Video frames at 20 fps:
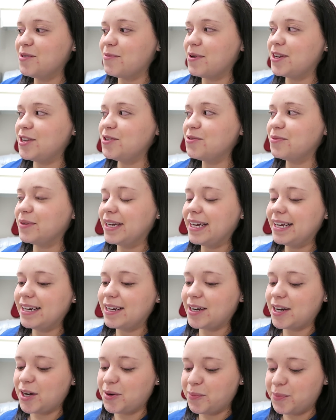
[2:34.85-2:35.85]
when you
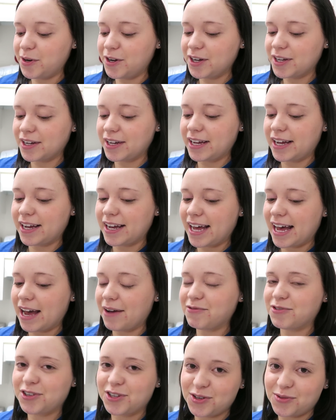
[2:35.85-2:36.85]
read a book
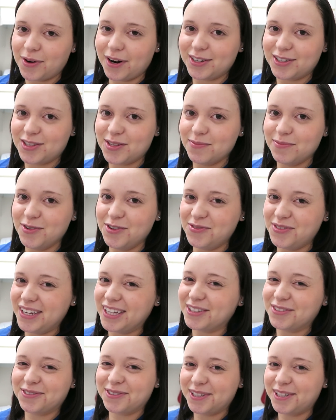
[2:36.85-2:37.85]
after you watch the movie,
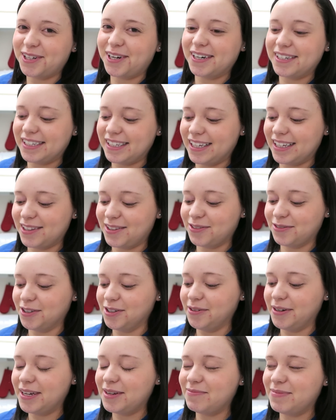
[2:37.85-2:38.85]
it's really hard to get
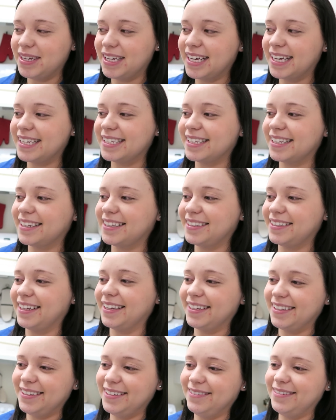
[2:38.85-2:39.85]
through it because
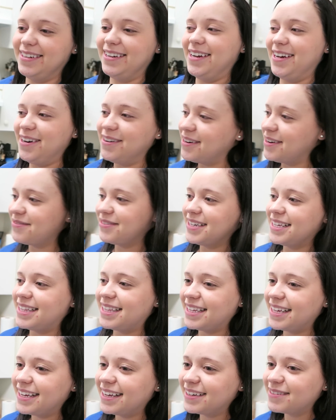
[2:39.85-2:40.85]
like you know
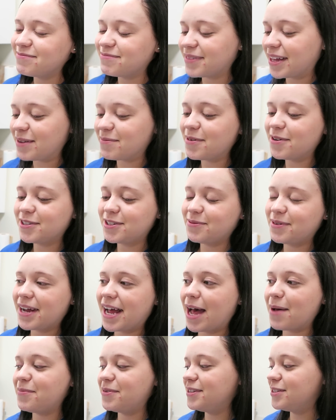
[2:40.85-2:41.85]
everything, like most of what
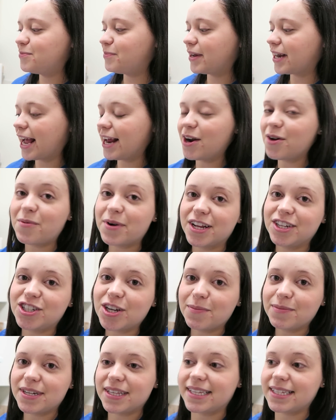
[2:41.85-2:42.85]
happens, but I don't want to
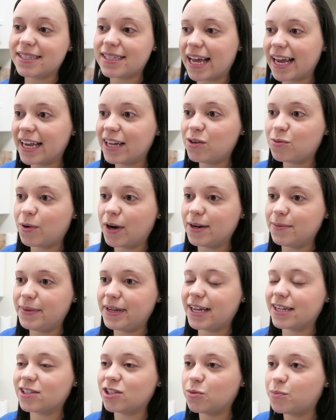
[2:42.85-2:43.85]
jump to the second one
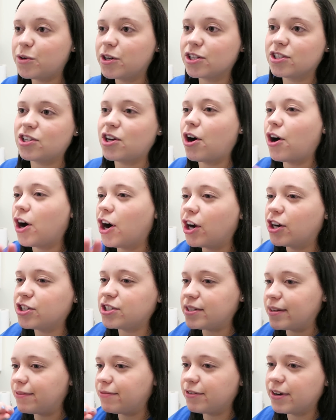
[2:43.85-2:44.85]
because the books are
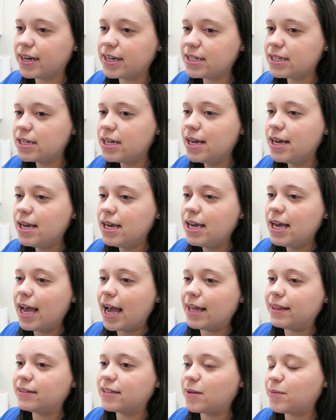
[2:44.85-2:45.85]
different
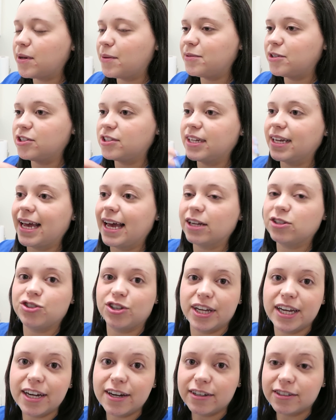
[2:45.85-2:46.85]
and sometimes there's like
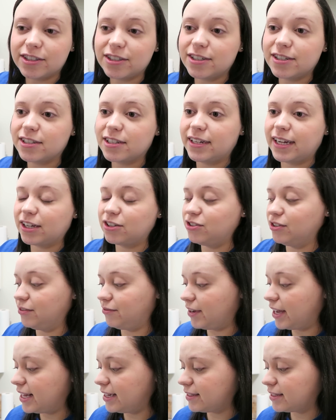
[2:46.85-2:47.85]
extra characters and extra
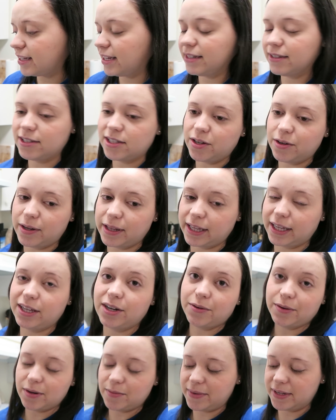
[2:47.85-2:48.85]
events, and so like
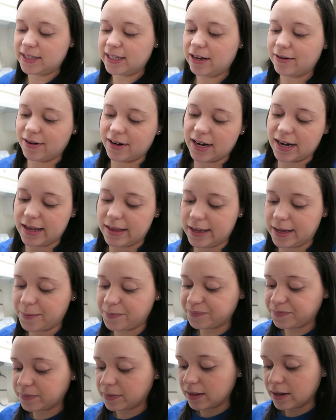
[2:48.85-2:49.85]
you don't want to miss out on
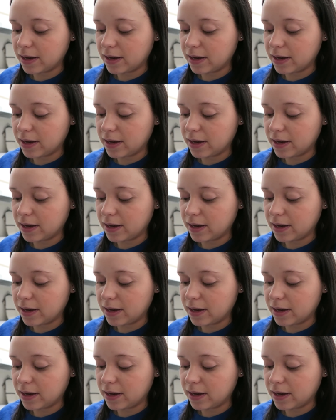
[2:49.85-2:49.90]
anything.